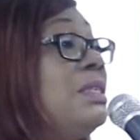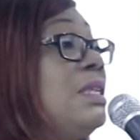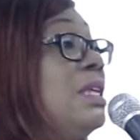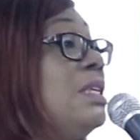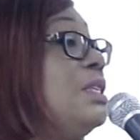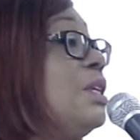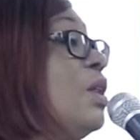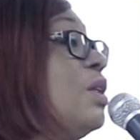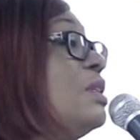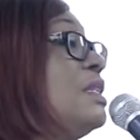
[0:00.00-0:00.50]

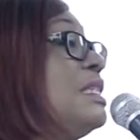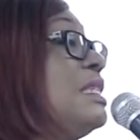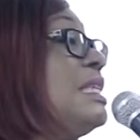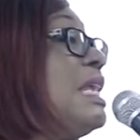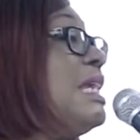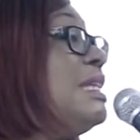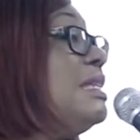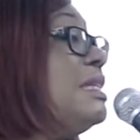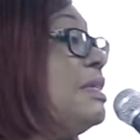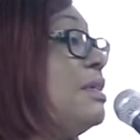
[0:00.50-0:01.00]
says God
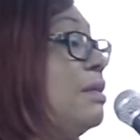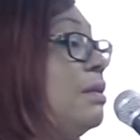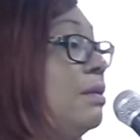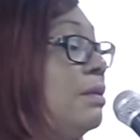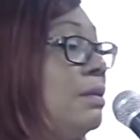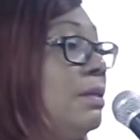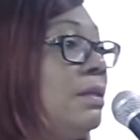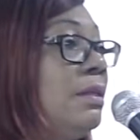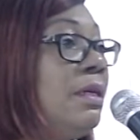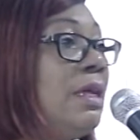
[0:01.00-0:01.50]
said,
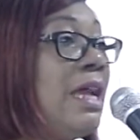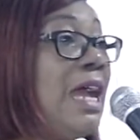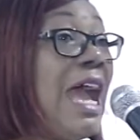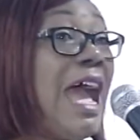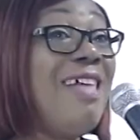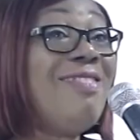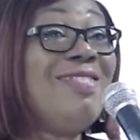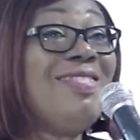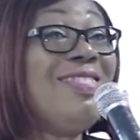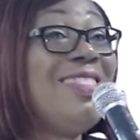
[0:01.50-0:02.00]

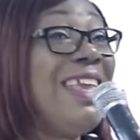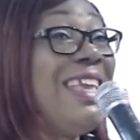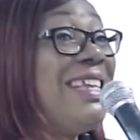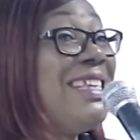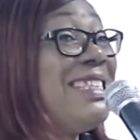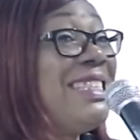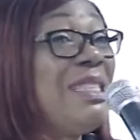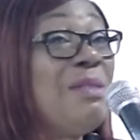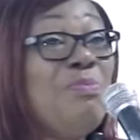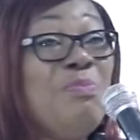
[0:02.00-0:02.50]
and
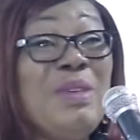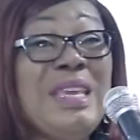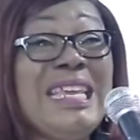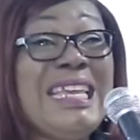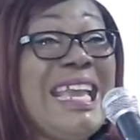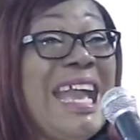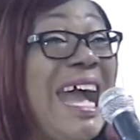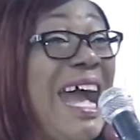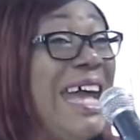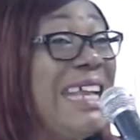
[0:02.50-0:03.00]
things
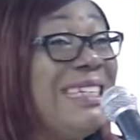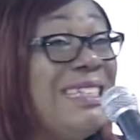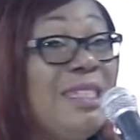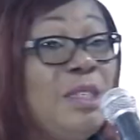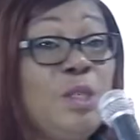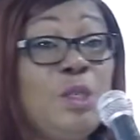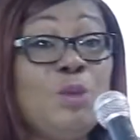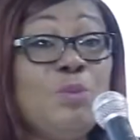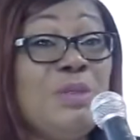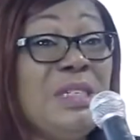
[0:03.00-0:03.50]
began
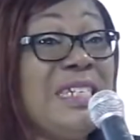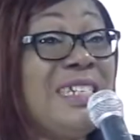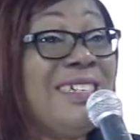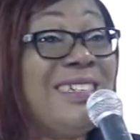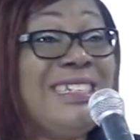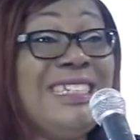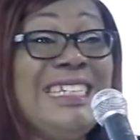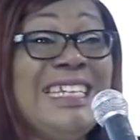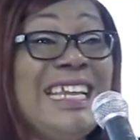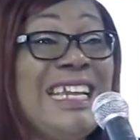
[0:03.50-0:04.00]
to be
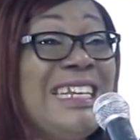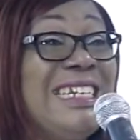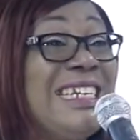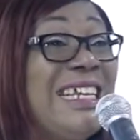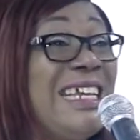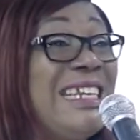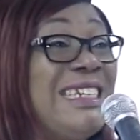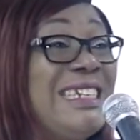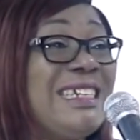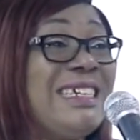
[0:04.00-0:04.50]

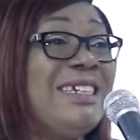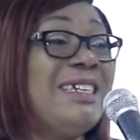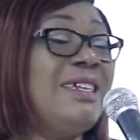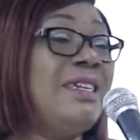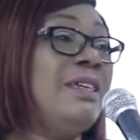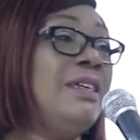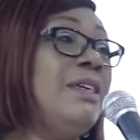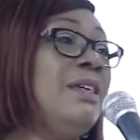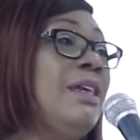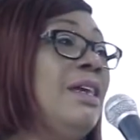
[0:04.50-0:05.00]
created.
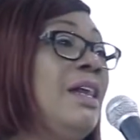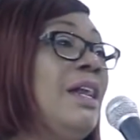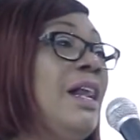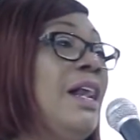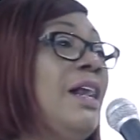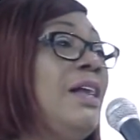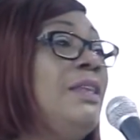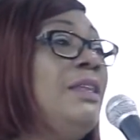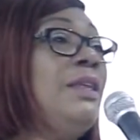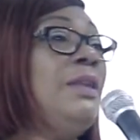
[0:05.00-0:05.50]

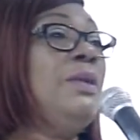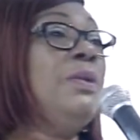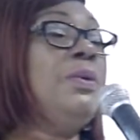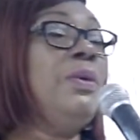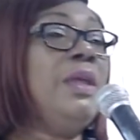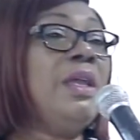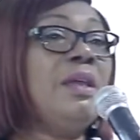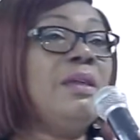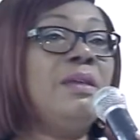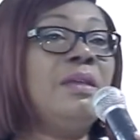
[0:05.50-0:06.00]

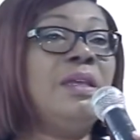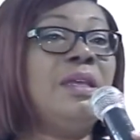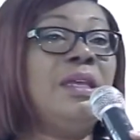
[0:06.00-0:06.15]
Hallelujah.